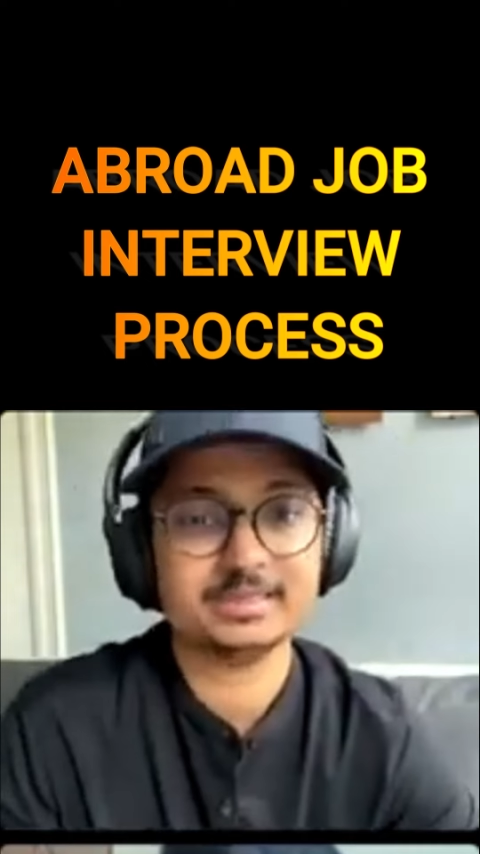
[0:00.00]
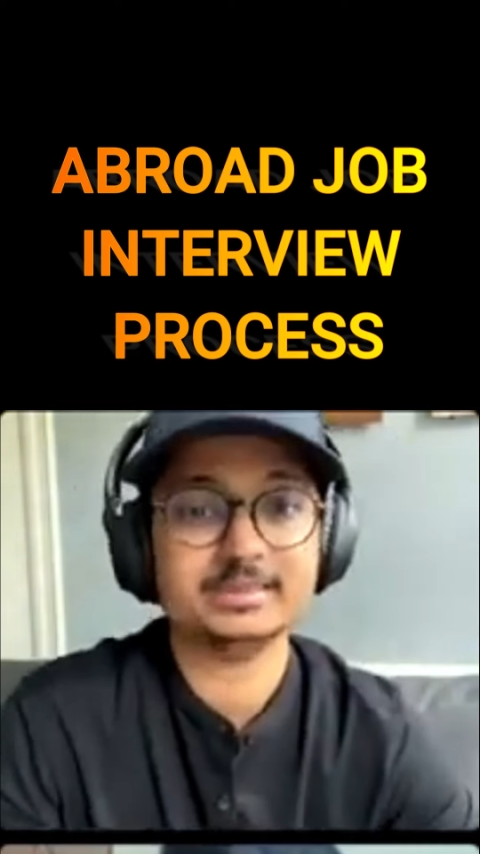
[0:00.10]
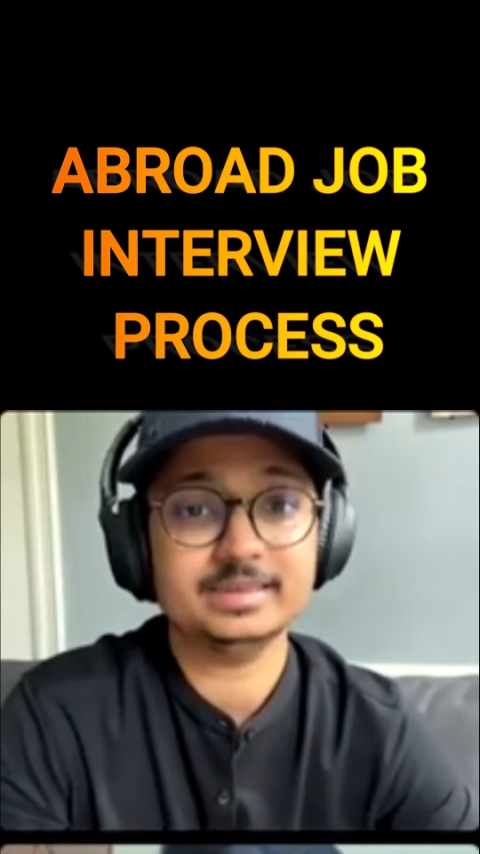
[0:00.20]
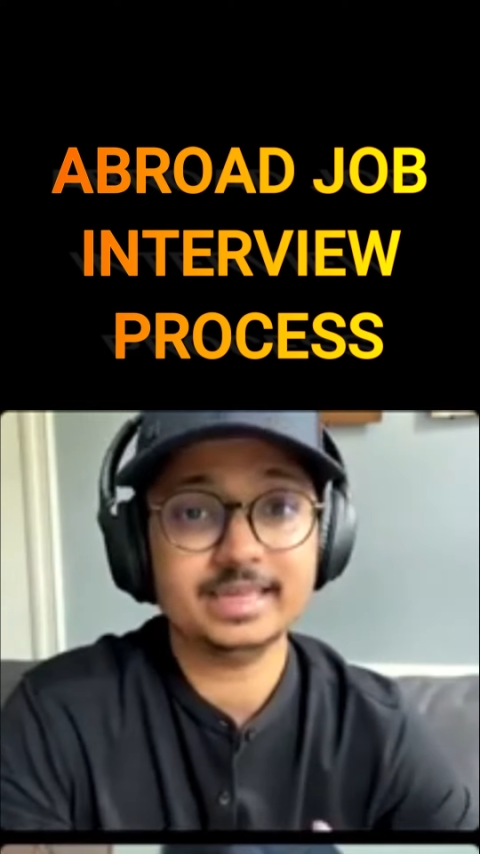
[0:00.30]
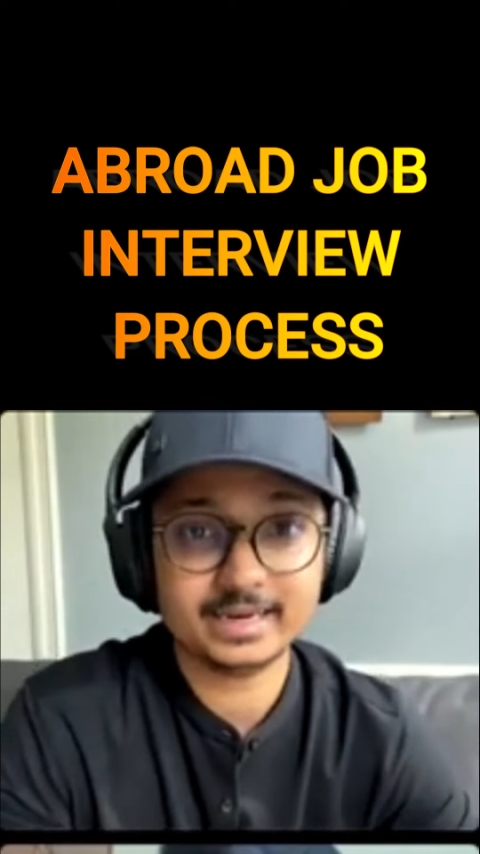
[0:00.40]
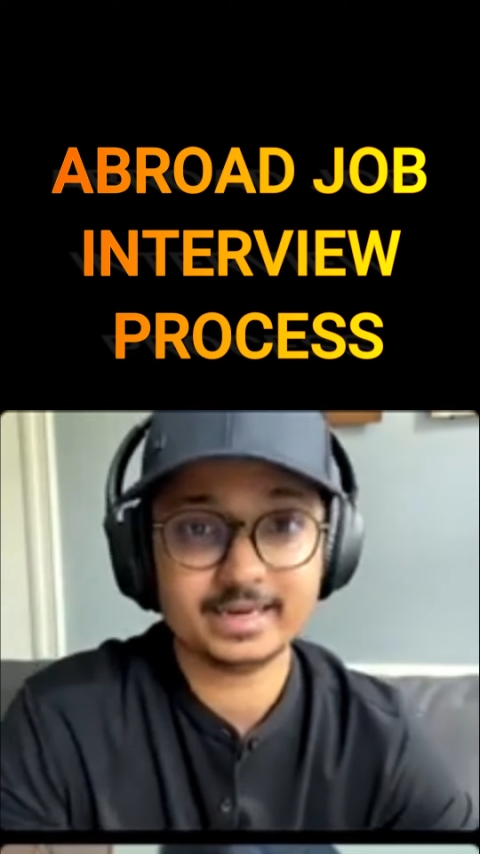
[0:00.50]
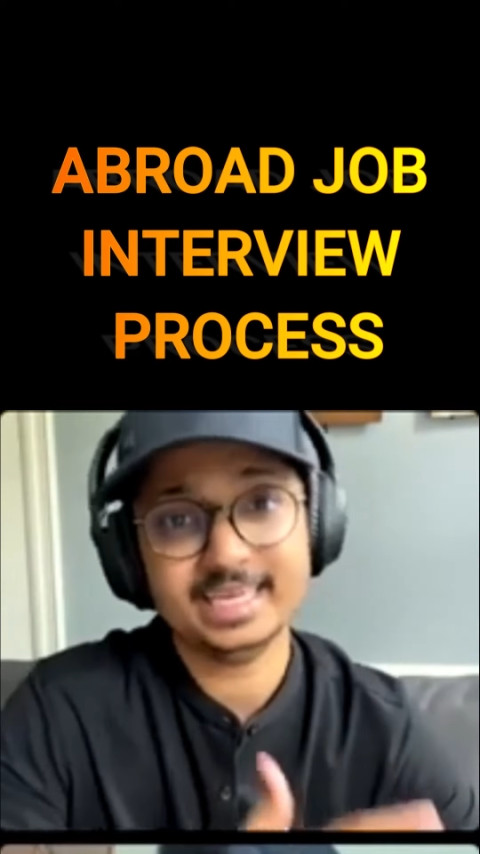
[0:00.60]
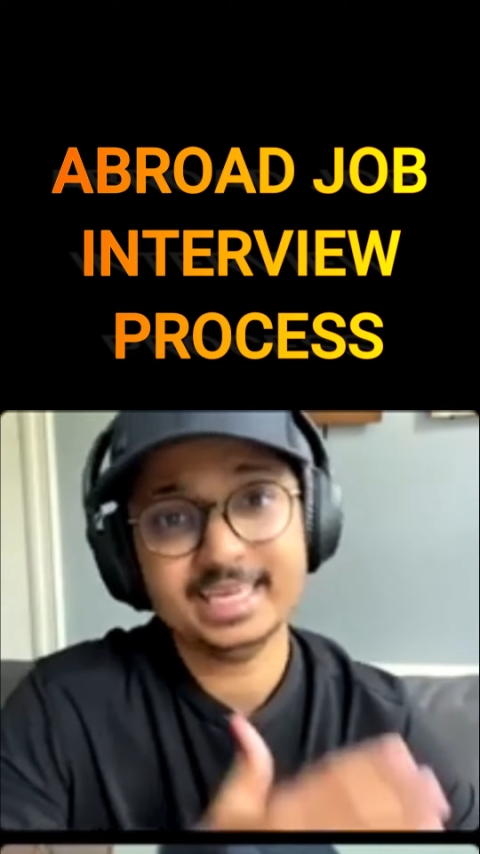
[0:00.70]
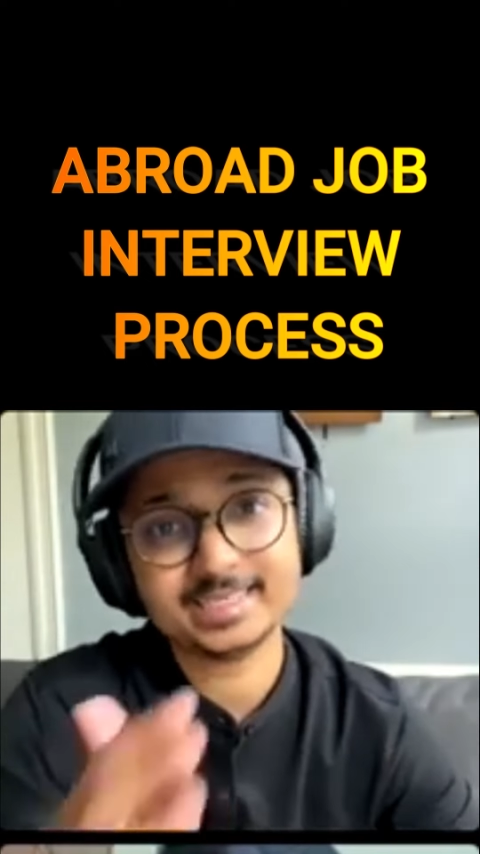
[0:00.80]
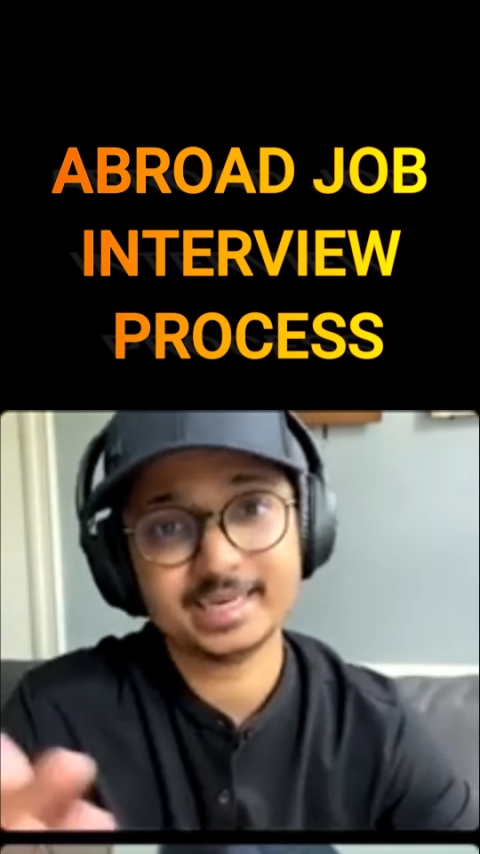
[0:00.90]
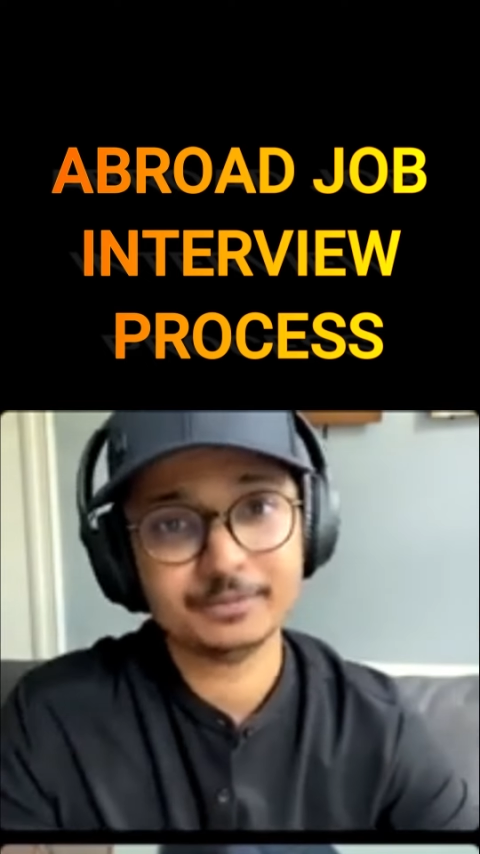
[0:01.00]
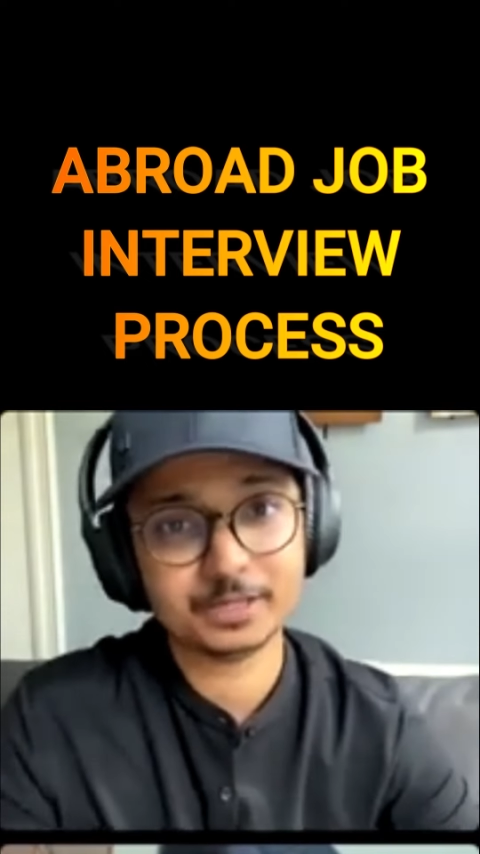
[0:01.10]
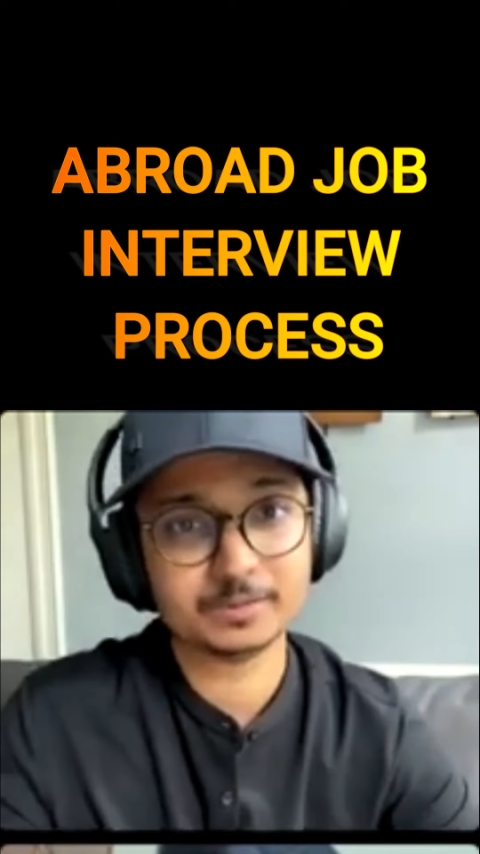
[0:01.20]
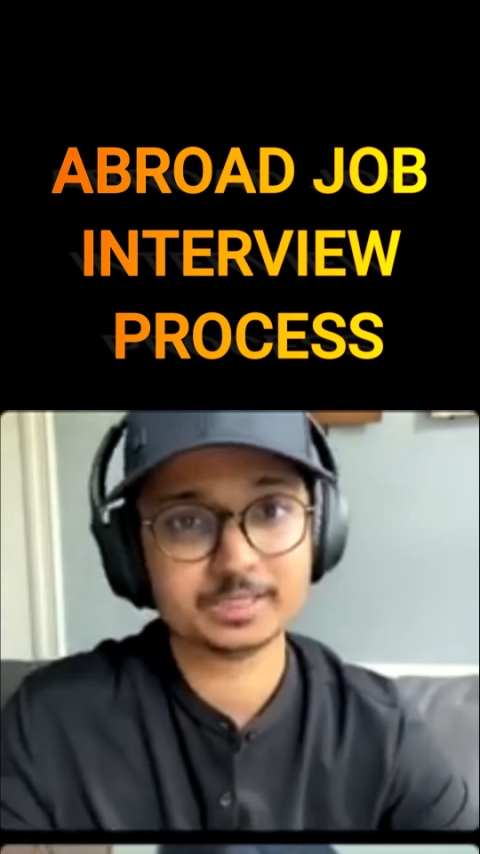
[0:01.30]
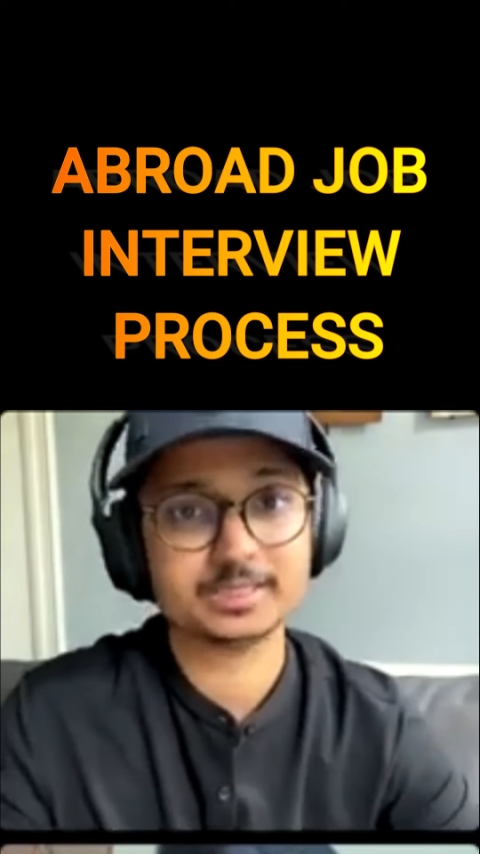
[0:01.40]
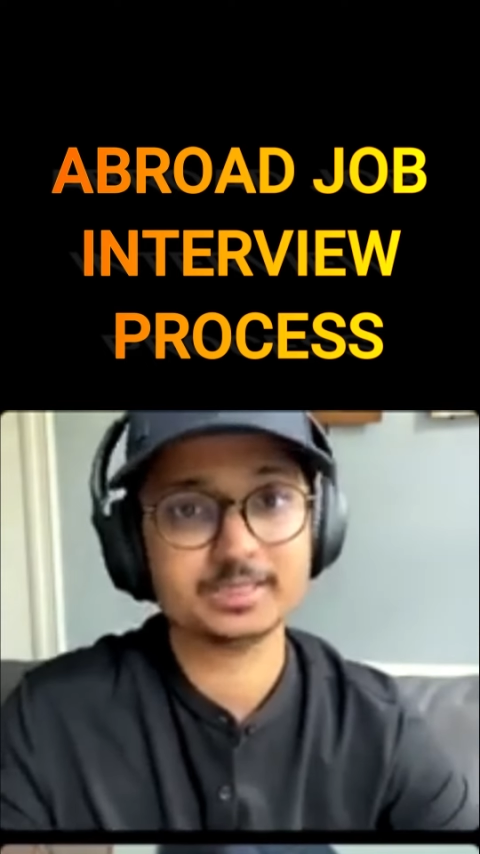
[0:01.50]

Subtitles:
then each and every question,